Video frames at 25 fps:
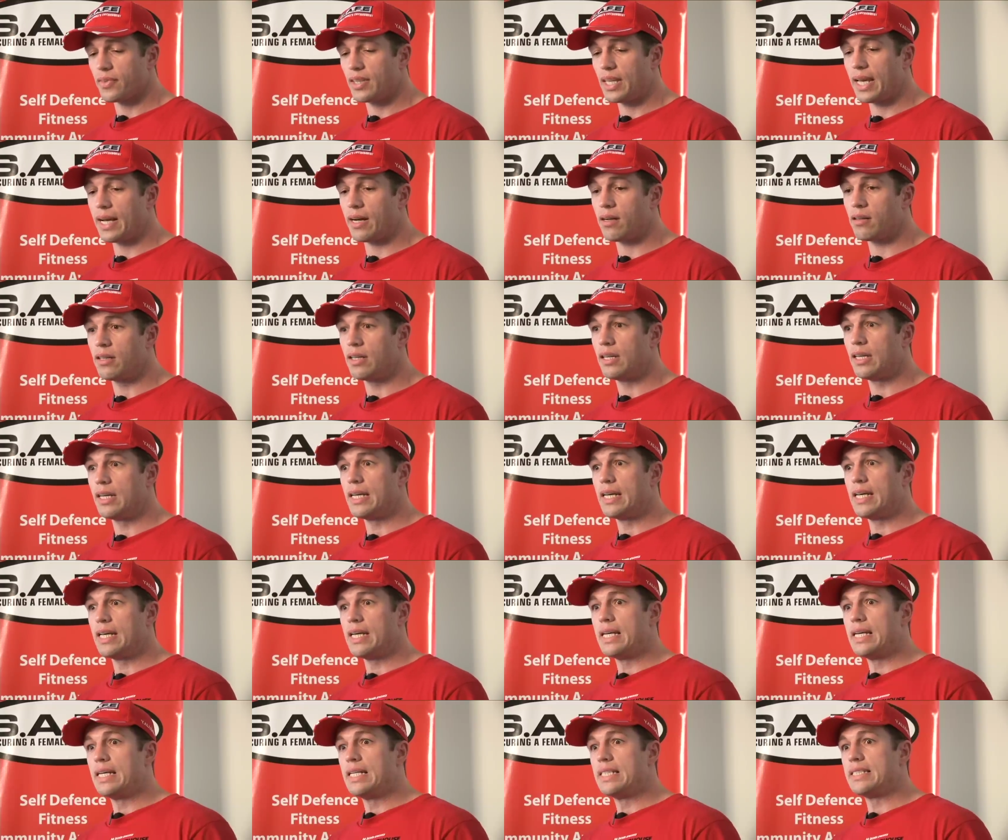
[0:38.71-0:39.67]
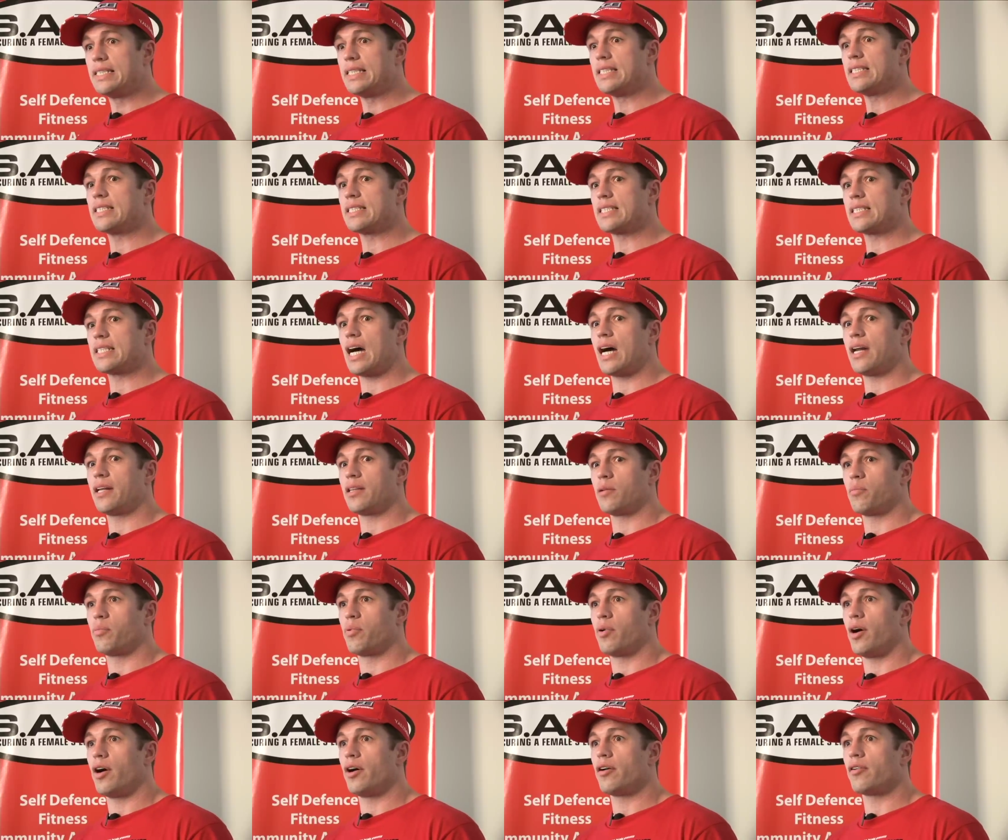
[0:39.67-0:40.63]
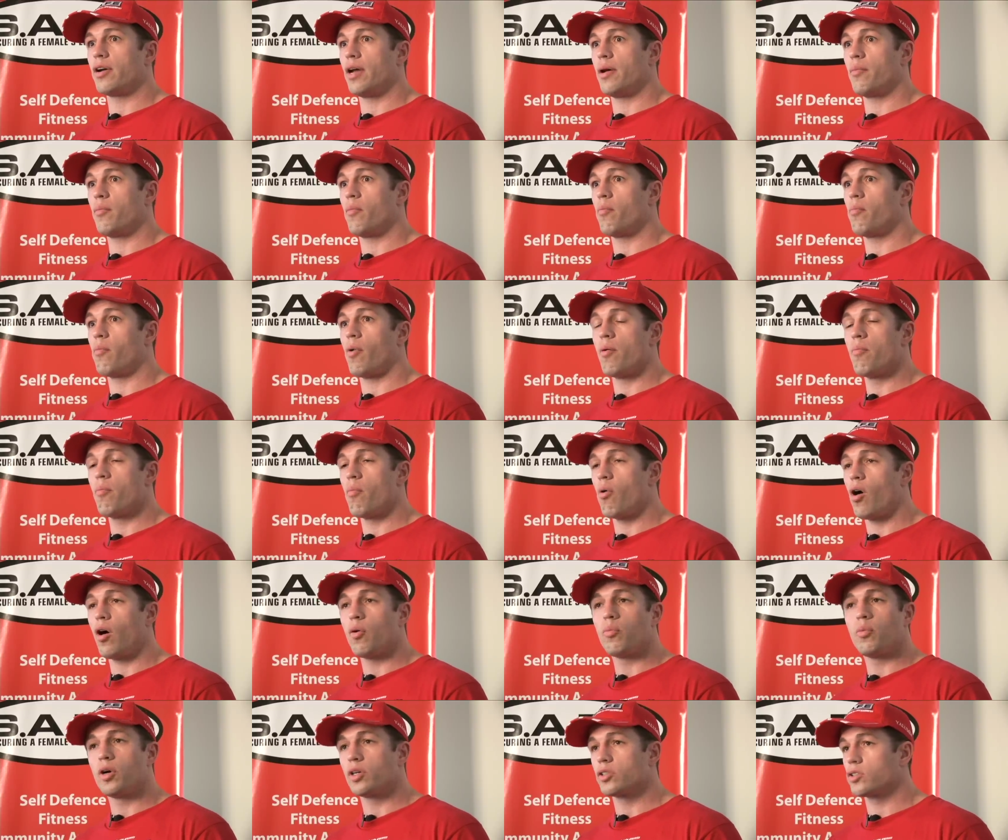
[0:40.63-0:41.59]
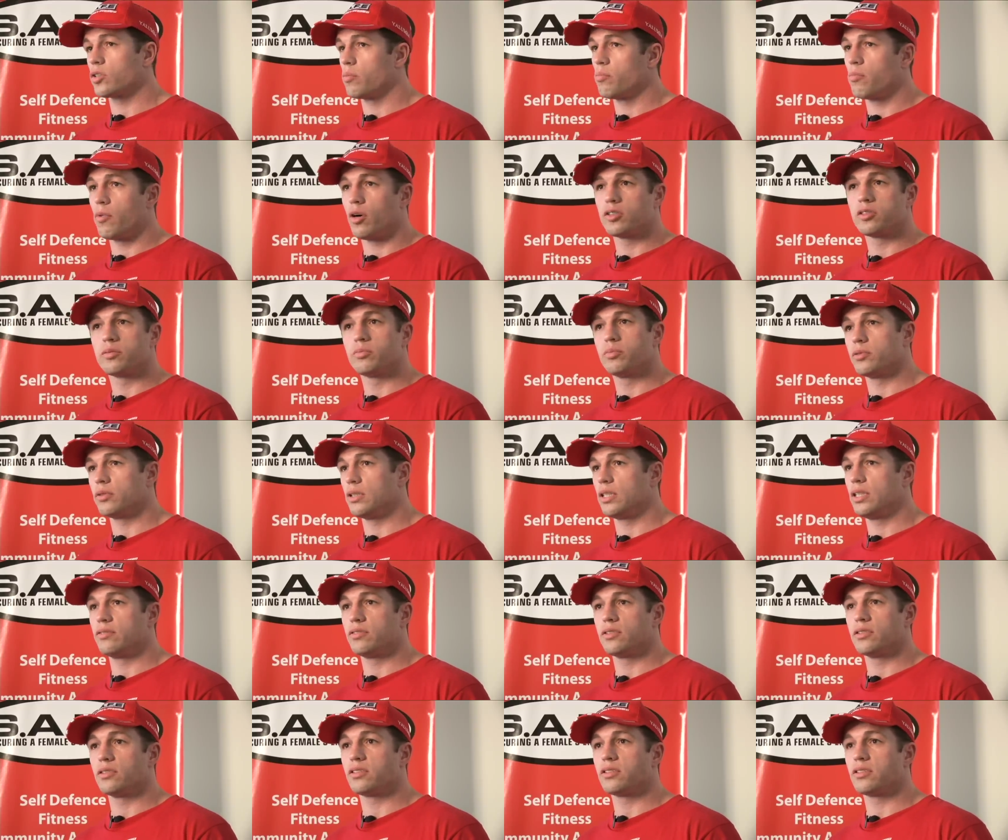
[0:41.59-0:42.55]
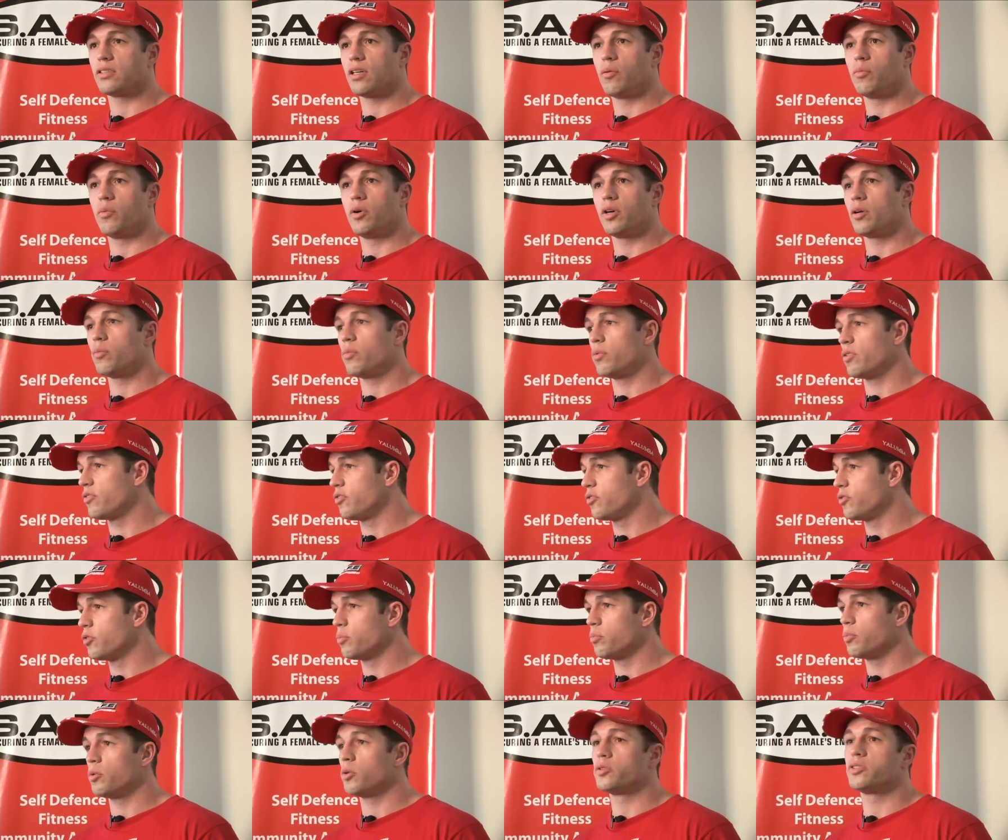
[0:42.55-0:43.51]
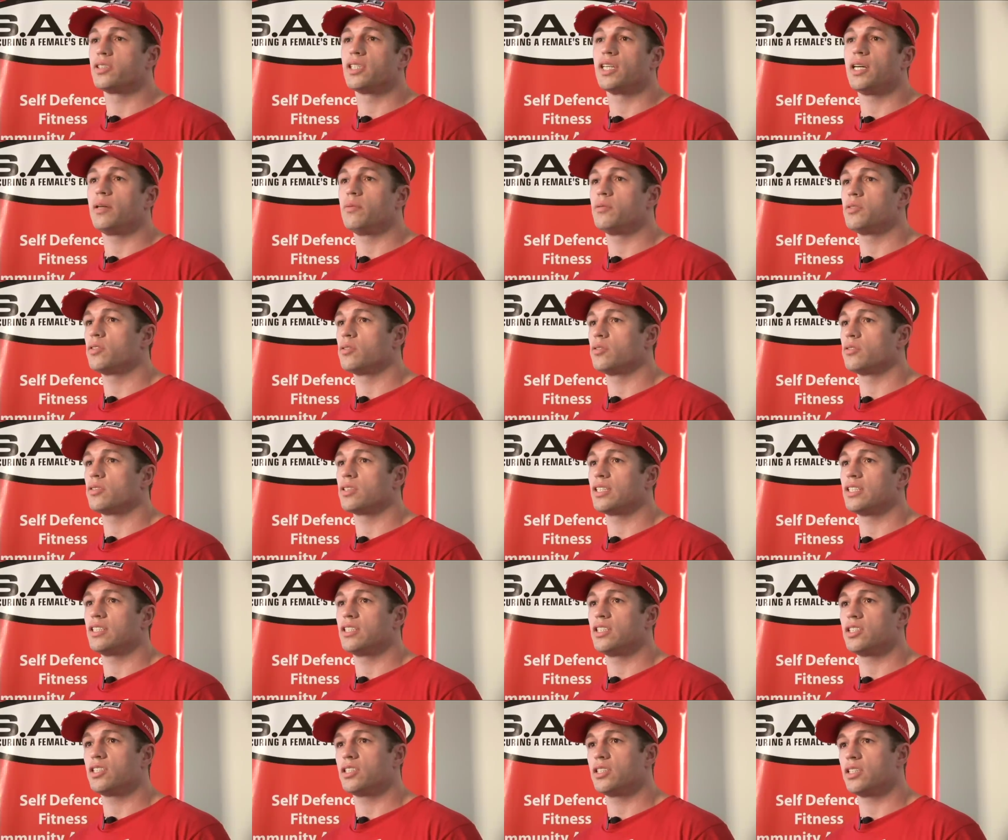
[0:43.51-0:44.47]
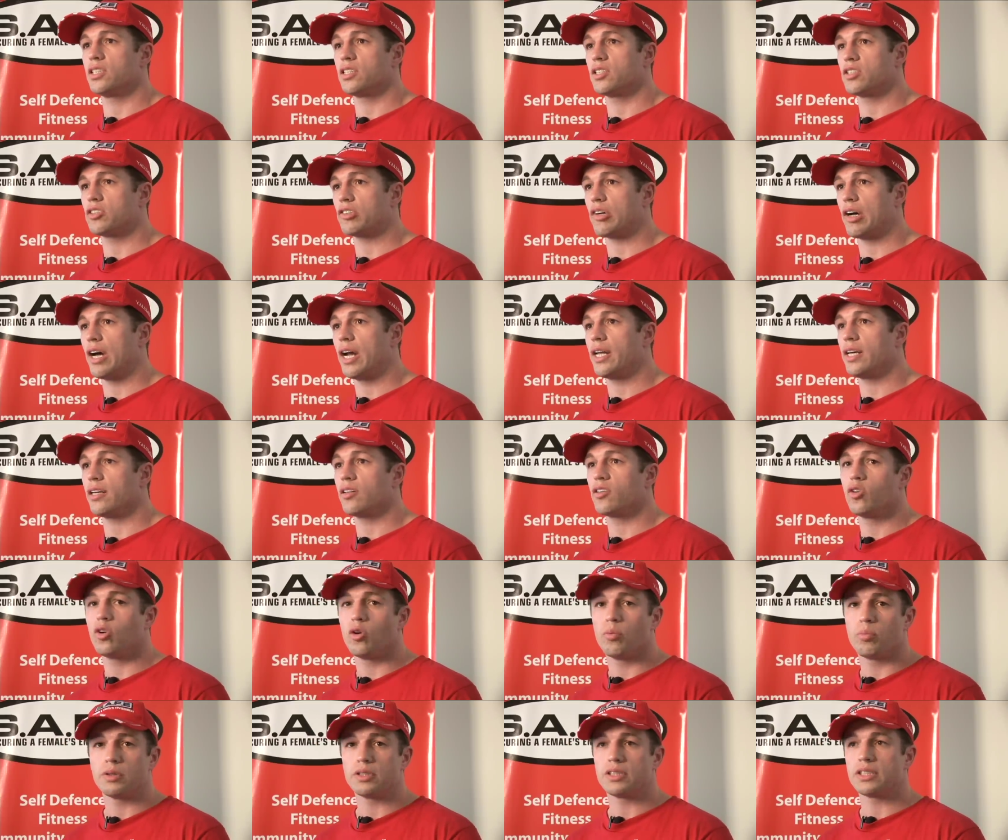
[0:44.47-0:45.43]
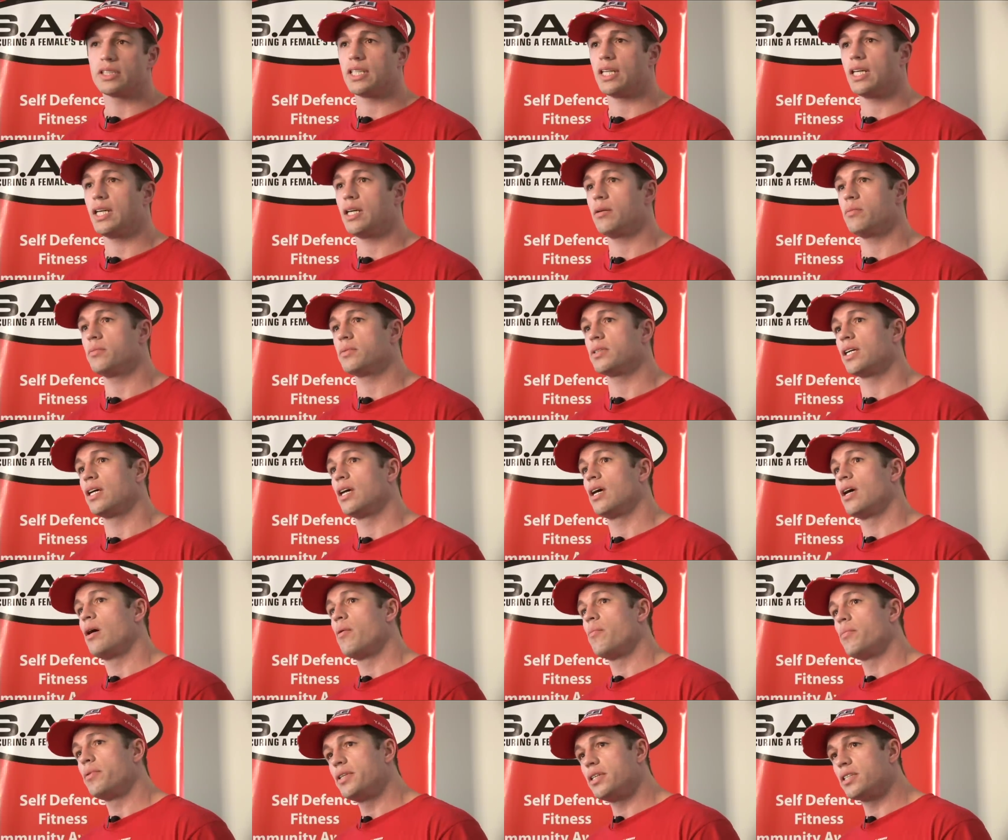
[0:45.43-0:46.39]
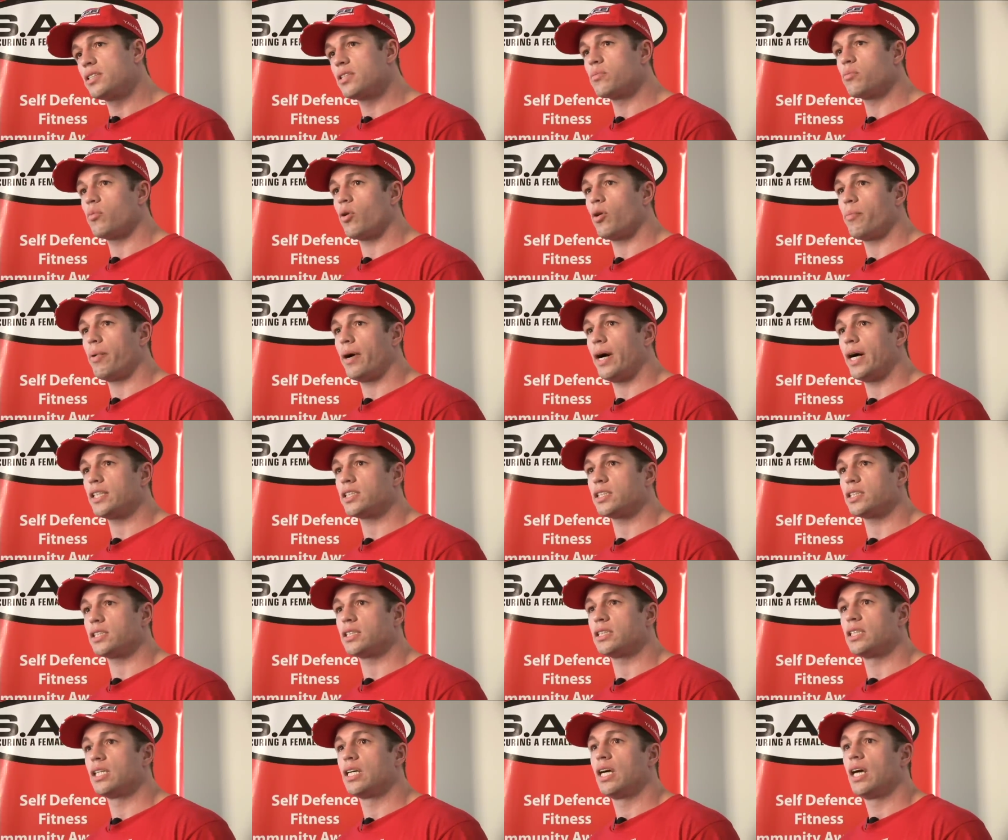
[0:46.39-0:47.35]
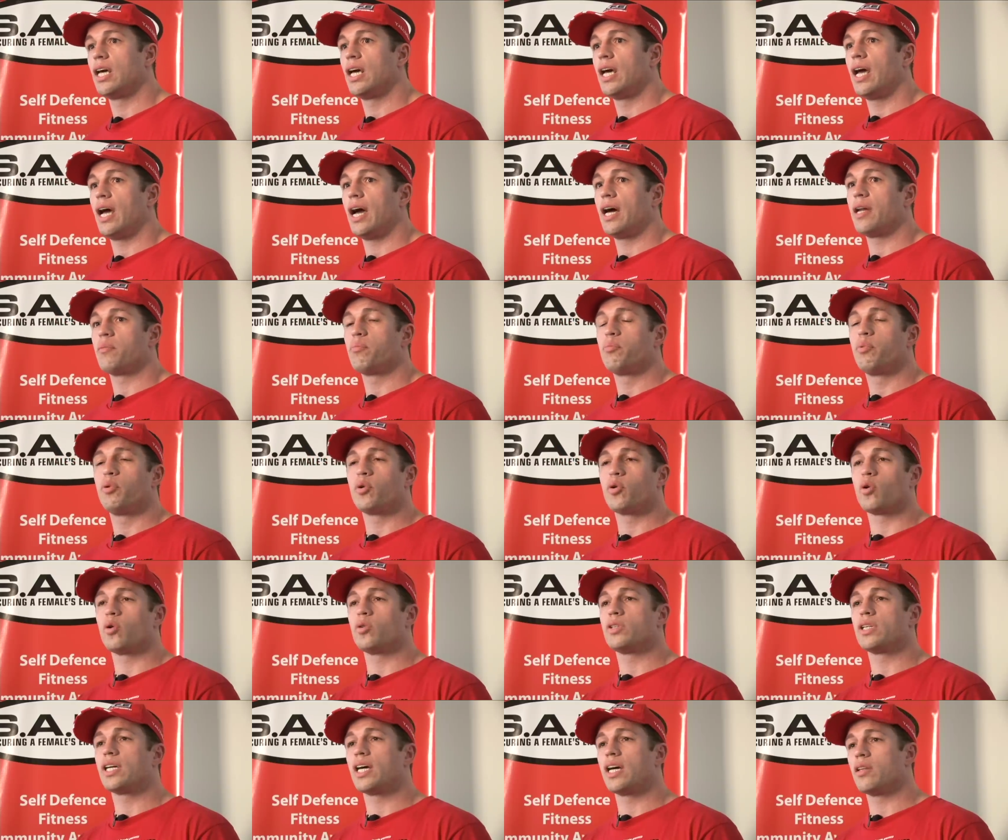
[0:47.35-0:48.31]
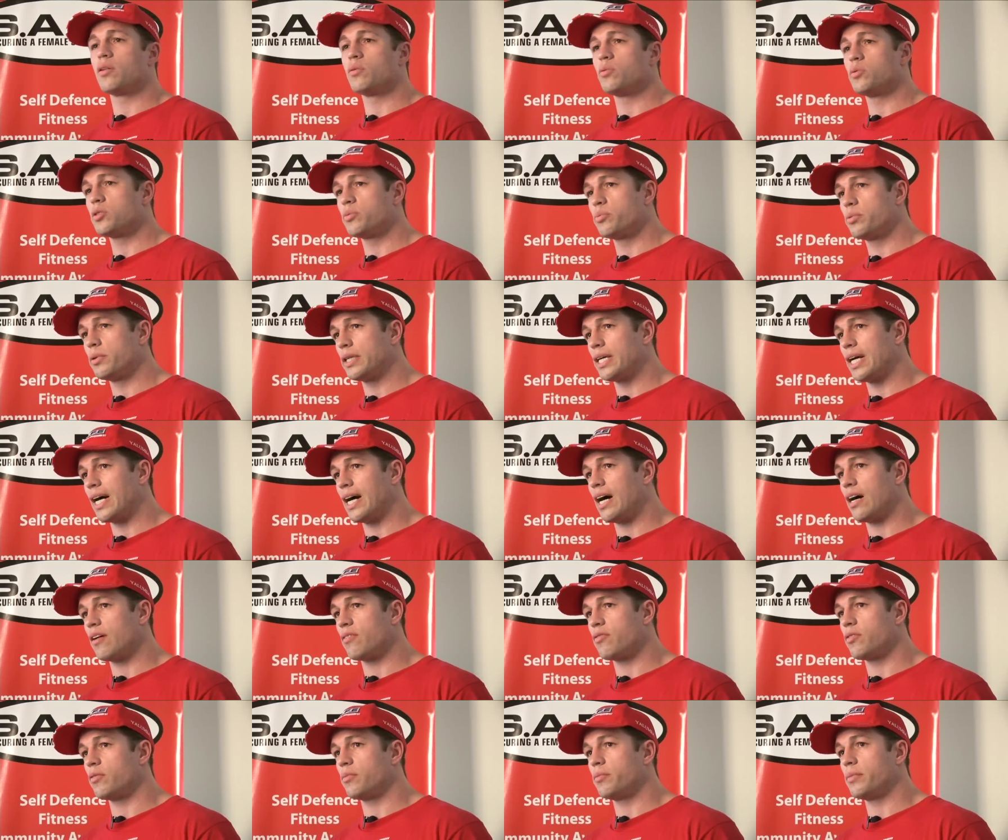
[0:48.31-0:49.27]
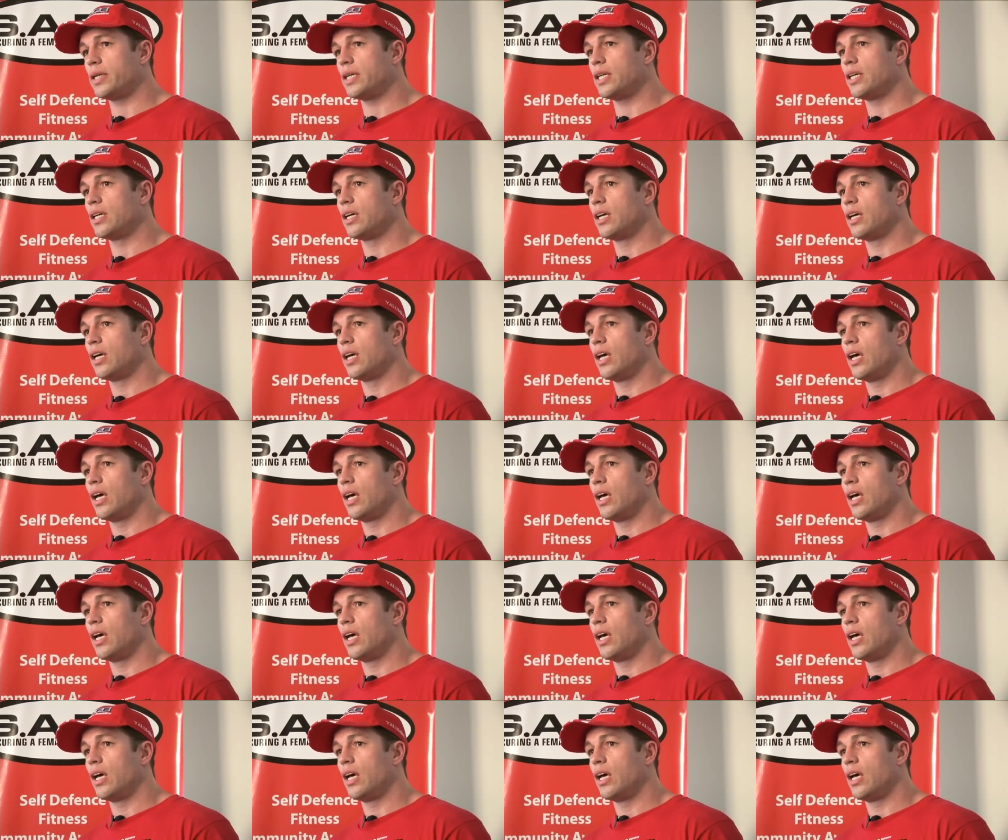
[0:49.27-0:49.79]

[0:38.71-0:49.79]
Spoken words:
Now, since starting the program, my mind works on multiple levels. I'm working with football teams, doing conditioning and training, corporate teams, but this is my passion. And to put it all together was pretty hard for me.